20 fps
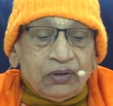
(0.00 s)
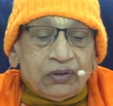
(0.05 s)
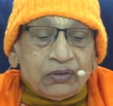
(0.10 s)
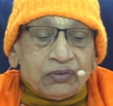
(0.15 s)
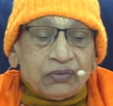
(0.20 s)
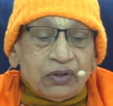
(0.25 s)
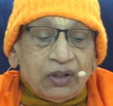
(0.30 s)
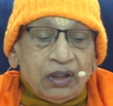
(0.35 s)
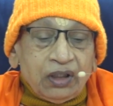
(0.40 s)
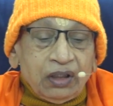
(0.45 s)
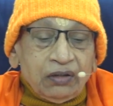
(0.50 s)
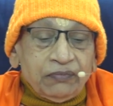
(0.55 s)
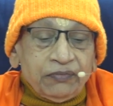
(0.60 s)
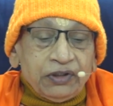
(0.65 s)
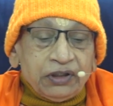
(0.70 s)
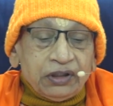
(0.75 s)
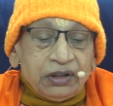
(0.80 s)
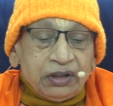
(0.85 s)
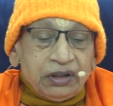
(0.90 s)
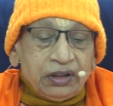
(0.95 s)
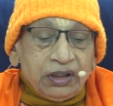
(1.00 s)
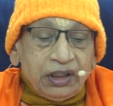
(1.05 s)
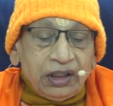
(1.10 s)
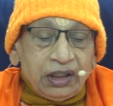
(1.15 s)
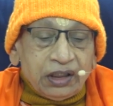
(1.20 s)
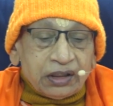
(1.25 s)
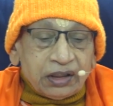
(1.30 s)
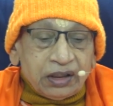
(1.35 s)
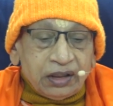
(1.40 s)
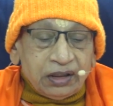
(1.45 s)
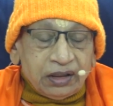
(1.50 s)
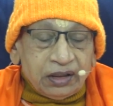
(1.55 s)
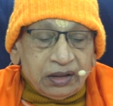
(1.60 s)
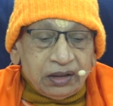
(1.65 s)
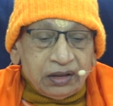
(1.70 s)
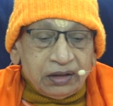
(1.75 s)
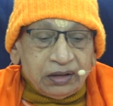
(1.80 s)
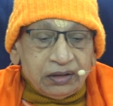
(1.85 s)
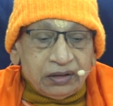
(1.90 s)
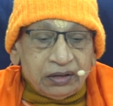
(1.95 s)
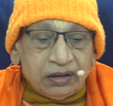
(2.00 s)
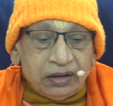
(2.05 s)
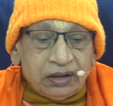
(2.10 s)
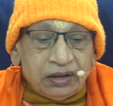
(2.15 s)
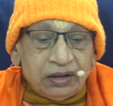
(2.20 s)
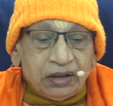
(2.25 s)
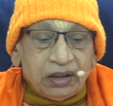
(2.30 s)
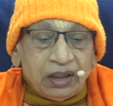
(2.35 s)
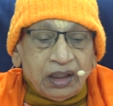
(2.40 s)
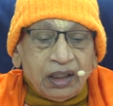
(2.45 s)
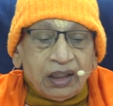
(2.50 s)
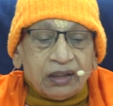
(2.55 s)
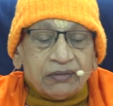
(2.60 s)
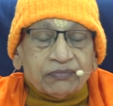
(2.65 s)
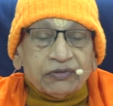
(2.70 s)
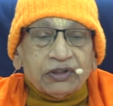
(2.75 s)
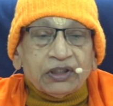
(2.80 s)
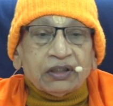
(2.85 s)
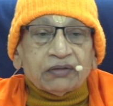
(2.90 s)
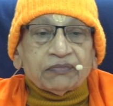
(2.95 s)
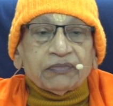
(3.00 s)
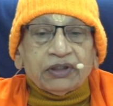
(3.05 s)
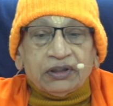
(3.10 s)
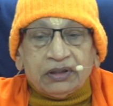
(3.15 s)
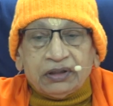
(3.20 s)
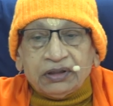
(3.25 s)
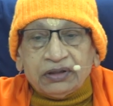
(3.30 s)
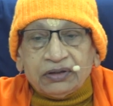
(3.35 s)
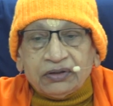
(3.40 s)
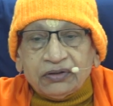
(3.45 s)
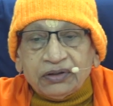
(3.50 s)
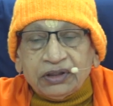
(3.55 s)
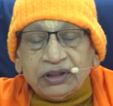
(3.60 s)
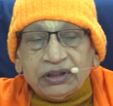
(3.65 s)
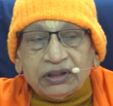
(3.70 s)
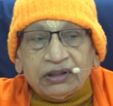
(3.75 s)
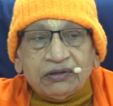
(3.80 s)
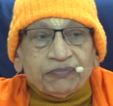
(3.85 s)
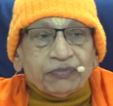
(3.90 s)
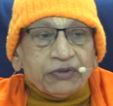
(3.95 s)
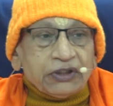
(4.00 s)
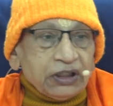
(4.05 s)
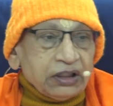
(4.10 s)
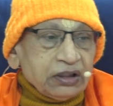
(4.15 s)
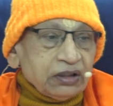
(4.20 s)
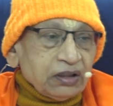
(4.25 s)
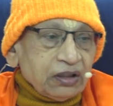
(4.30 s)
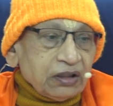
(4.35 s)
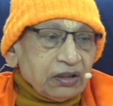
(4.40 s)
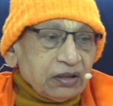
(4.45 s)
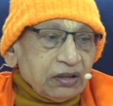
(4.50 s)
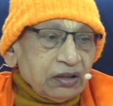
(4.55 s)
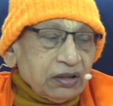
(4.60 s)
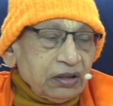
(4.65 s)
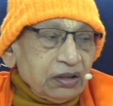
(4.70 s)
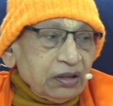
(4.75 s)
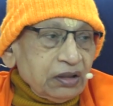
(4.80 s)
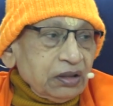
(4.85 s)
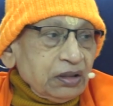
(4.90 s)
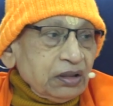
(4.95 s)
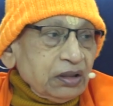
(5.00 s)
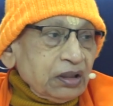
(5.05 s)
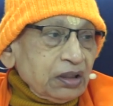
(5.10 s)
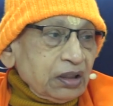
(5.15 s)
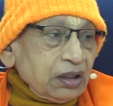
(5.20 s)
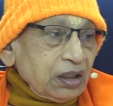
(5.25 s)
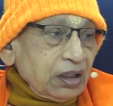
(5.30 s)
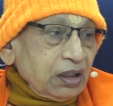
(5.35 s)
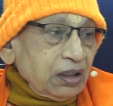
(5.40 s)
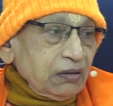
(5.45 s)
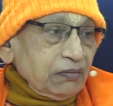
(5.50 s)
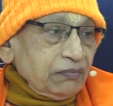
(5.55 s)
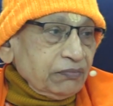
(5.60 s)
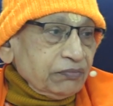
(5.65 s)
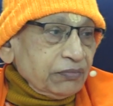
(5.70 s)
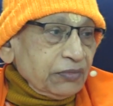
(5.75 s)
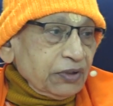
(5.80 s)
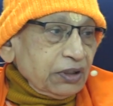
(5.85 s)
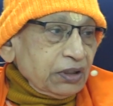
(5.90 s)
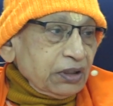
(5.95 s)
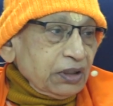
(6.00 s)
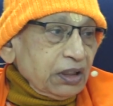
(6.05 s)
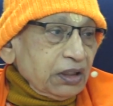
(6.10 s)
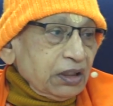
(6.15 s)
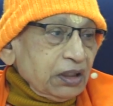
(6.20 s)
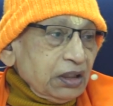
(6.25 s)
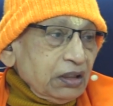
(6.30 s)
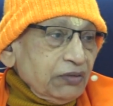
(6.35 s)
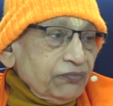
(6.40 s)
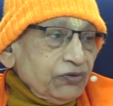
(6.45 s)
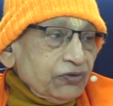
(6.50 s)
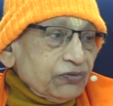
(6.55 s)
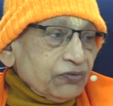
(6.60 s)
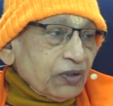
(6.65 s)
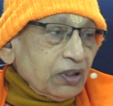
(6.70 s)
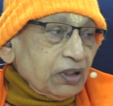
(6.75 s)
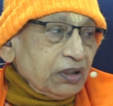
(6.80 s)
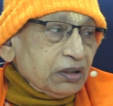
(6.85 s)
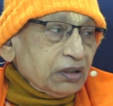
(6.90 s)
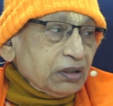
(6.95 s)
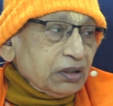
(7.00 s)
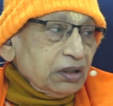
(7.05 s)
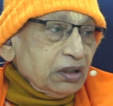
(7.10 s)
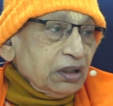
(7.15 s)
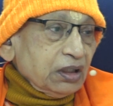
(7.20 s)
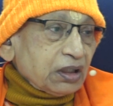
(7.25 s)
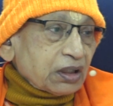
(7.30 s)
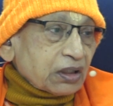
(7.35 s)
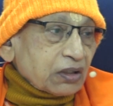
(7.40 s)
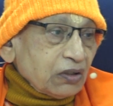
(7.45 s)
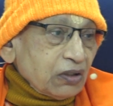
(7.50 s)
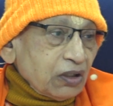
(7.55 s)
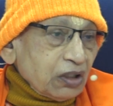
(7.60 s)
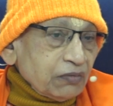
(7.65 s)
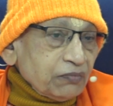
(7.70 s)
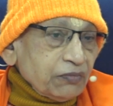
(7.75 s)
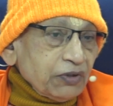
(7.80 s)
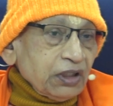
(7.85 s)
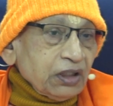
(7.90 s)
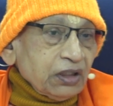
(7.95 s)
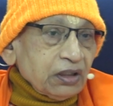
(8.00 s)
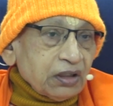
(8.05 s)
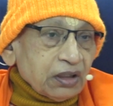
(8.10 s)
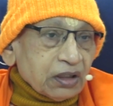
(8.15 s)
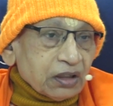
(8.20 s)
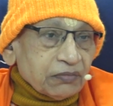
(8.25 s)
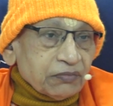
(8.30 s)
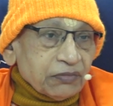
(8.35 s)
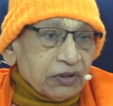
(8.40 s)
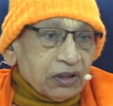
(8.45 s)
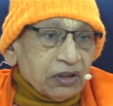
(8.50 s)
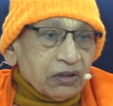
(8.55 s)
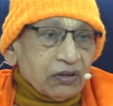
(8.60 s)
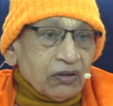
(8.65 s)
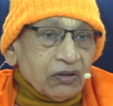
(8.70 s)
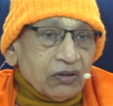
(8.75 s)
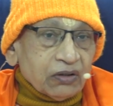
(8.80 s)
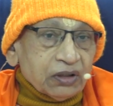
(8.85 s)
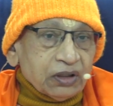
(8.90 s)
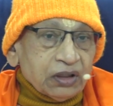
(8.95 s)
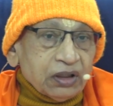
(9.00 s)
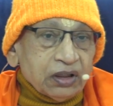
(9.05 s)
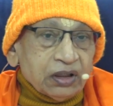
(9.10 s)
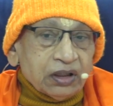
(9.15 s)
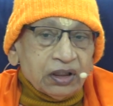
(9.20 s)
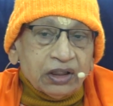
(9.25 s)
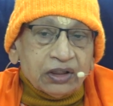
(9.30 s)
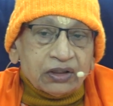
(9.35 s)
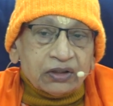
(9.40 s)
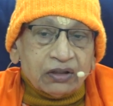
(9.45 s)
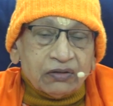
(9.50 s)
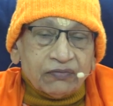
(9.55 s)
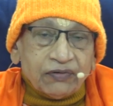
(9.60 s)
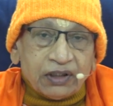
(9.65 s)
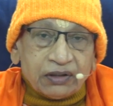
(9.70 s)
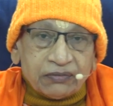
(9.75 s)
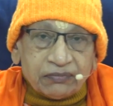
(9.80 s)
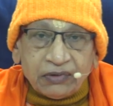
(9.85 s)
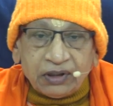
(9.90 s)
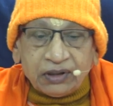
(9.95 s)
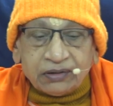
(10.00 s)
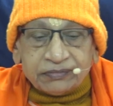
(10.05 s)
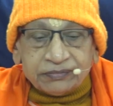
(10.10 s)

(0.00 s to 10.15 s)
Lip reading: So aham iti eshaha na atma dharma. So this is the pratigna. Aham, that individuality cannot be dharma or the nature of atma.